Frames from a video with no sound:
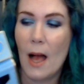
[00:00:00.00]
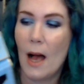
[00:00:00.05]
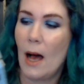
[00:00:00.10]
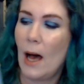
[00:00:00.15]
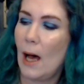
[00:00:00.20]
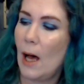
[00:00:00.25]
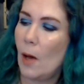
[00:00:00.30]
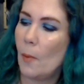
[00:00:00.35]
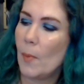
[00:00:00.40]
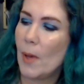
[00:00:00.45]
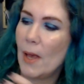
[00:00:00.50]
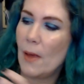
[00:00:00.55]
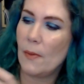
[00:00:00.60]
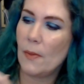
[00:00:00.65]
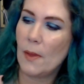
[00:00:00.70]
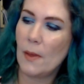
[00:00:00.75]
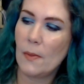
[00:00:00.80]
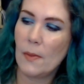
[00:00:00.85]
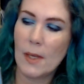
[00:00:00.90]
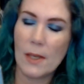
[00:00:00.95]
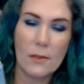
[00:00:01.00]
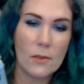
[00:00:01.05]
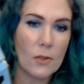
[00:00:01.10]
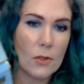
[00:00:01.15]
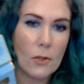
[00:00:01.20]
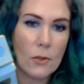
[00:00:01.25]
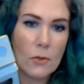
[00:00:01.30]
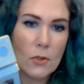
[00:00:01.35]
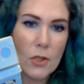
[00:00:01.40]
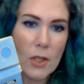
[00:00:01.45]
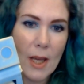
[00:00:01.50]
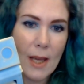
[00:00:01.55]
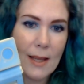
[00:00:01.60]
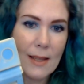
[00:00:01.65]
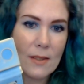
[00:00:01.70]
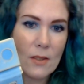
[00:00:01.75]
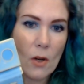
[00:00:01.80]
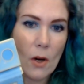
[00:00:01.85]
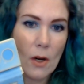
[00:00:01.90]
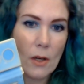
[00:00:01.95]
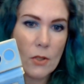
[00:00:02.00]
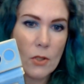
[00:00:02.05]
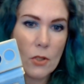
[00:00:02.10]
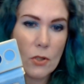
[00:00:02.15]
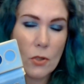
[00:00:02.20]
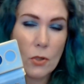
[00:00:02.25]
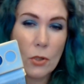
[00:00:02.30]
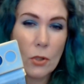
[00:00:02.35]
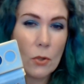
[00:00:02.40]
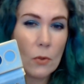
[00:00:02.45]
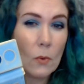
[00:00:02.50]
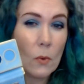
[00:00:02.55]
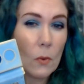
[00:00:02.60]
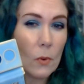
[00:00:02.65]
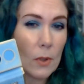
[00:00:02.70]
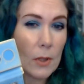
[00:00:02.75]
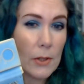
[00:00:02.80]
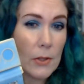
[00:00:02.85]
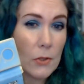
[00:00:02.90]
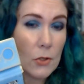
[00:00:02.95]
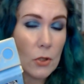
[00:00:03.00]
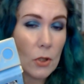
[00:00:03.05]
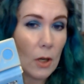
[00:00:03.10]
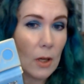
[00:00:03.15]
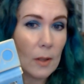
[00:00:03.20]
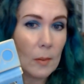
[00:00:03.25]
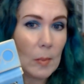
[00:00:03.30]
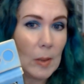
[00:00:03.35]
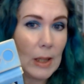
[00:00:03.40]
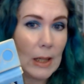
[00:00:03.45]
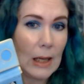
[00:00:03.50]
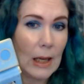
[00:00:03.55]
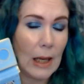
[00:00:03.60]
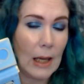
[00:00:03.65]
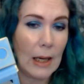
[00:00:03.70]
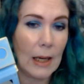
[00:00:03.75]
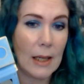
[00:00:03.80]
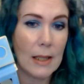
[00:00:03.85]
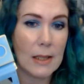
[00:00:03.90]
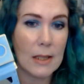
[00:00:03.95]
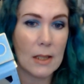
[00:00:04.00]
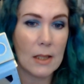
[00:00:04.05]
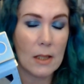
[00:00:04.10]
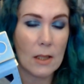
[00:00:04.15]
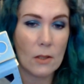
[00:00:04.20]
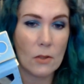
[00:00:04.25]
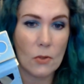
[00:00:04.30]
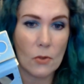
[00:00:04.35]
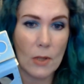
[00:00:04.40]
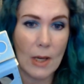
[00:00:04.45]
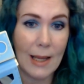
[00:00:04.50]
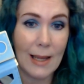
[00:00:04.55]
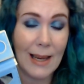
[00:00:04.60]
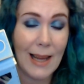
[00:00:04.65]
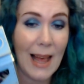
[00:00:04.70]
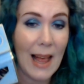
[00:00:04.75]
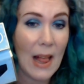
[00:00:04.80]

um, and then these two shades are just too orange on me and I didn't enjoy it